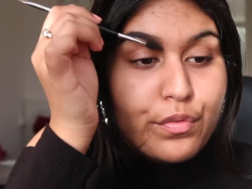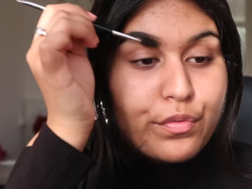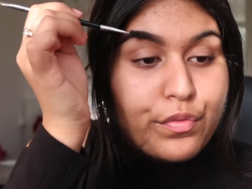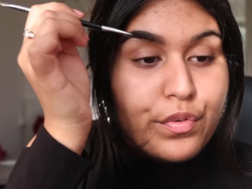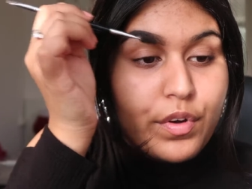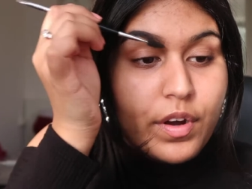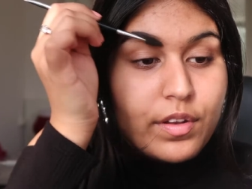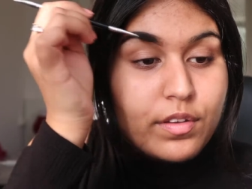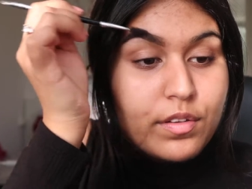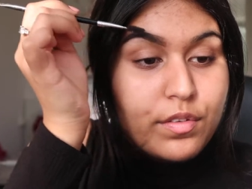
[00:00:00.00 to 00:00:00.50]

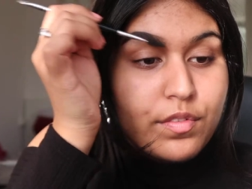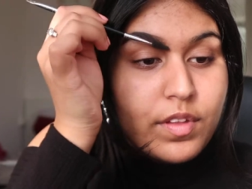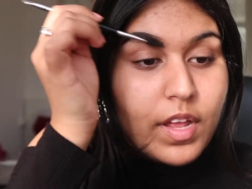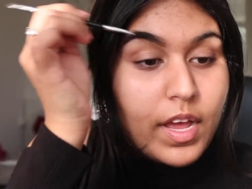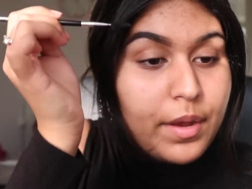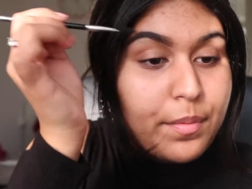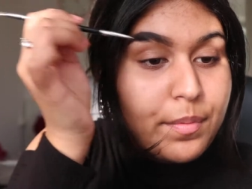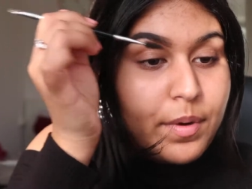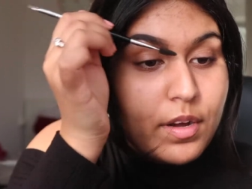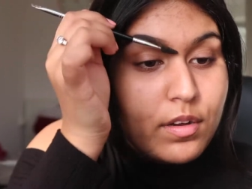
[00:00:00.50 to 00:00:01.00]
front of the
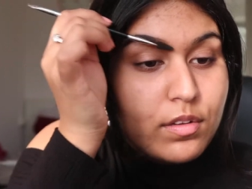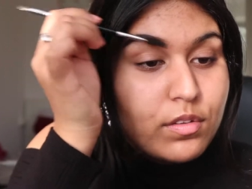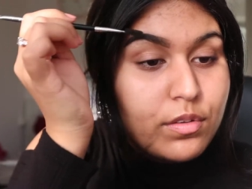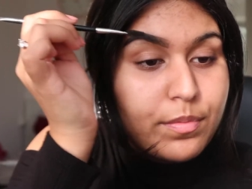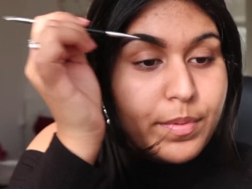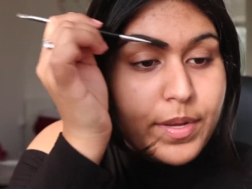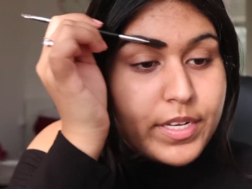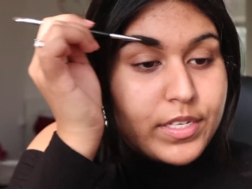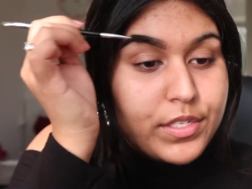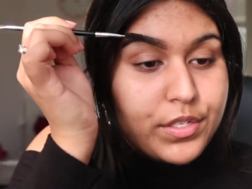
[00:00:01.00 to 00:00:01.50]
eyebrow to
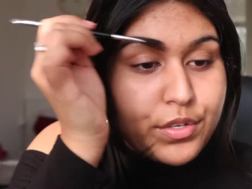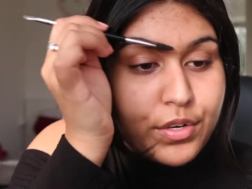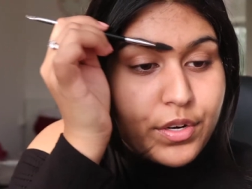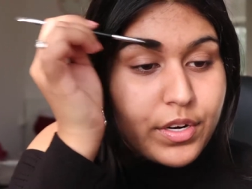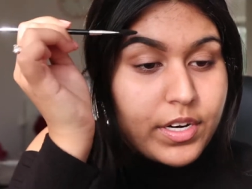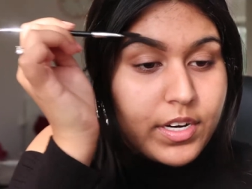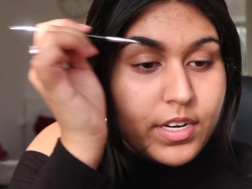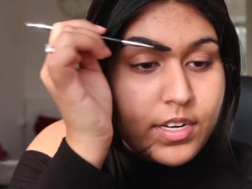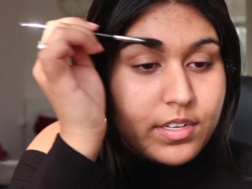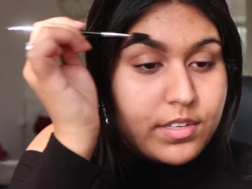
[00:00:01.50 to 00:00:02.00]
make
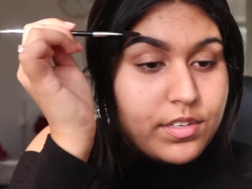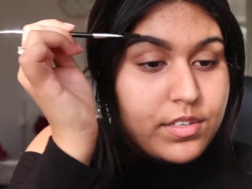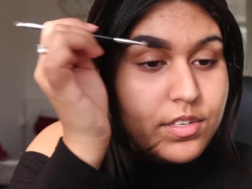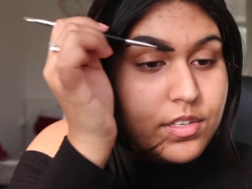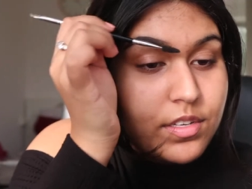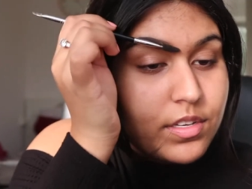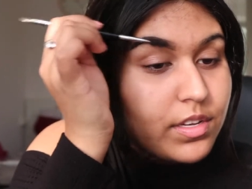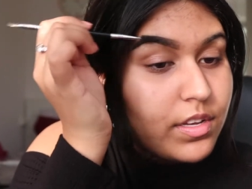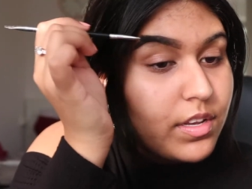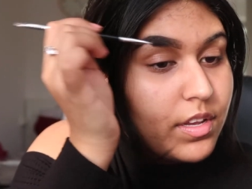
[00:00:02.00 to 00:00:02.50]
sure
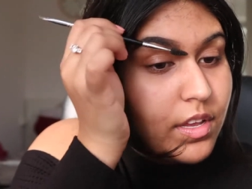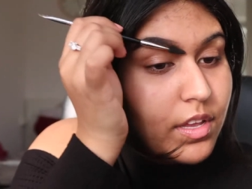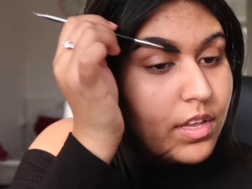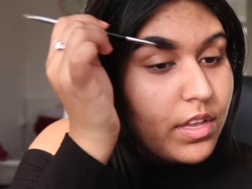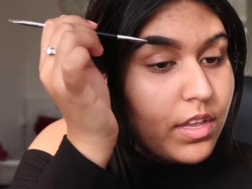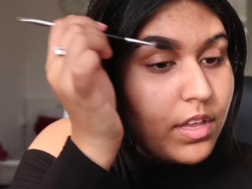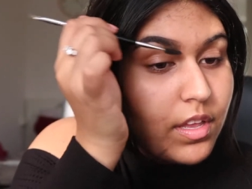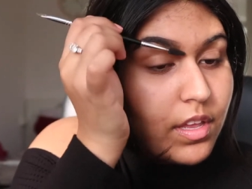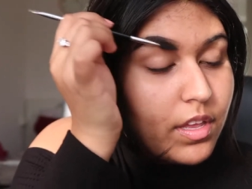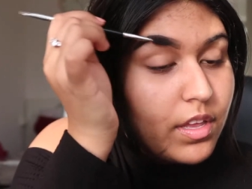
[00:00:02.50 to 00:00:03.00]
it's
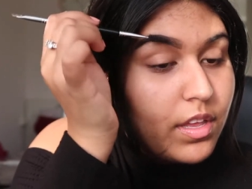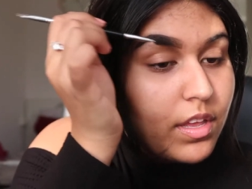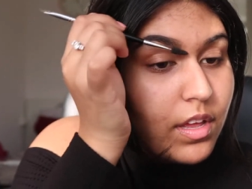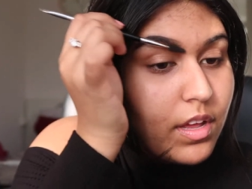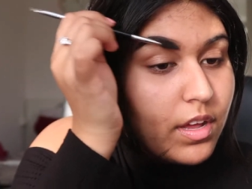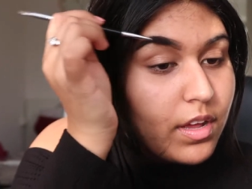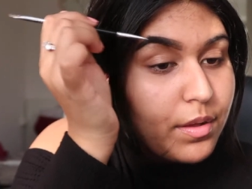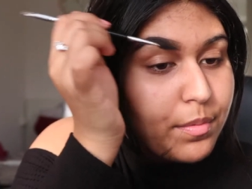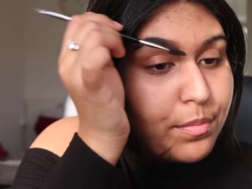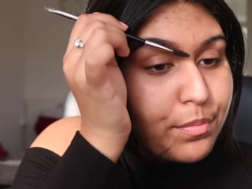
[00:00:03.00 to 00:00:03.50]

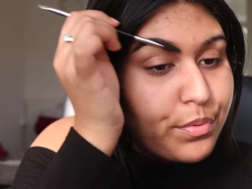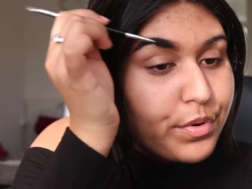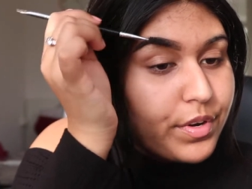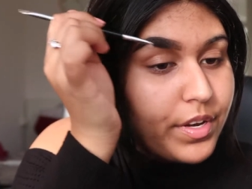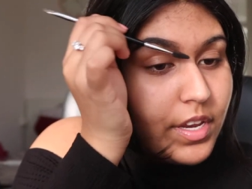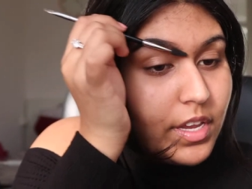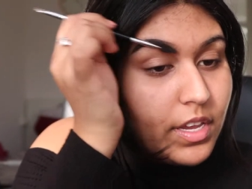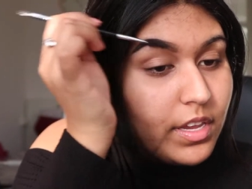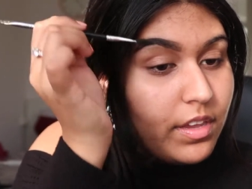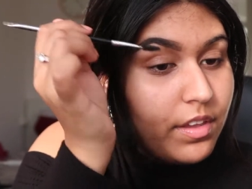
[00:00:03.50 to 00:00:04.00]
pretty